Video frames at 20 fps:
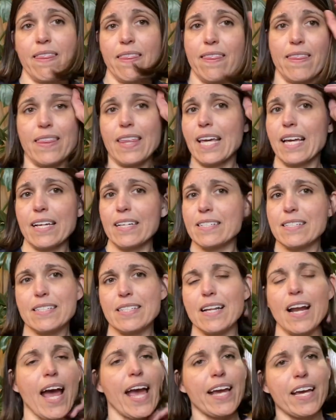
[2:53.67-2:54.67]
things
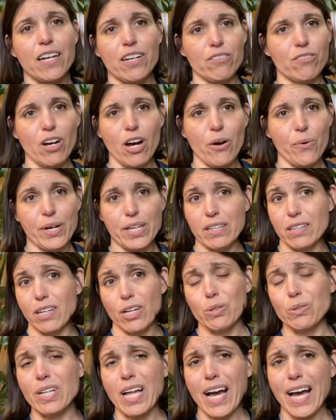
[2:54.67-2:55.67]
that I can grow in
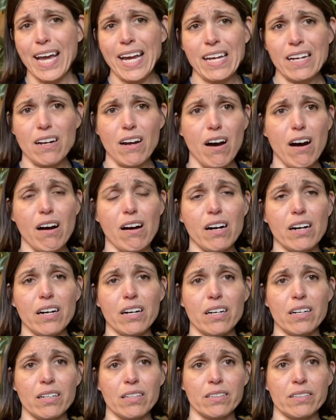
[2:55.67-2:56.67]
low light
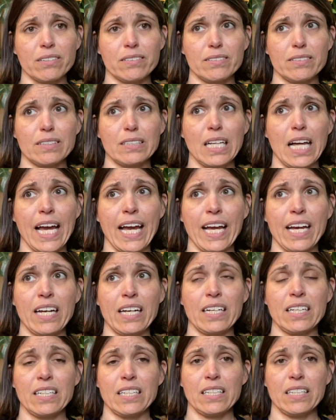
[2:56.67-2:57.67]
are like
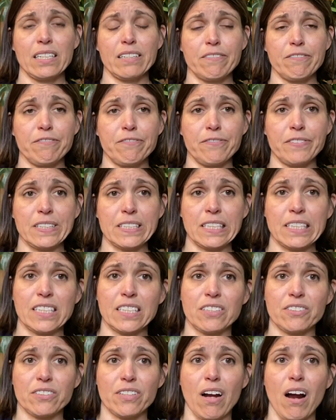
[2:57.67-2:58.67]

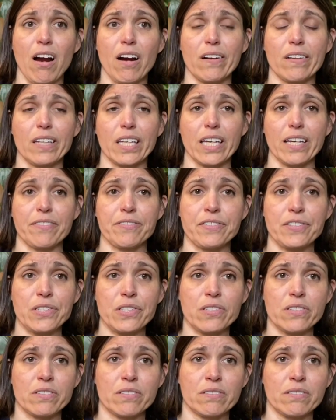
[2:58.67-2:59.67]
philodendron heart
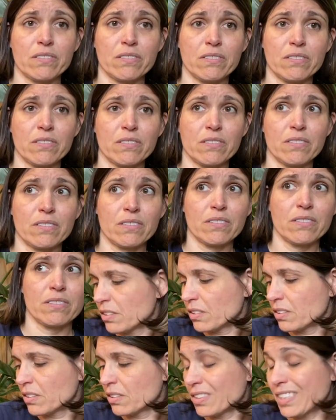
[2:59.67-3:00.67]
leaves.
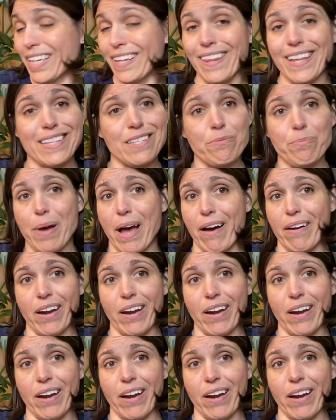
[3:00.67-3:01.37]
Yeah, that's about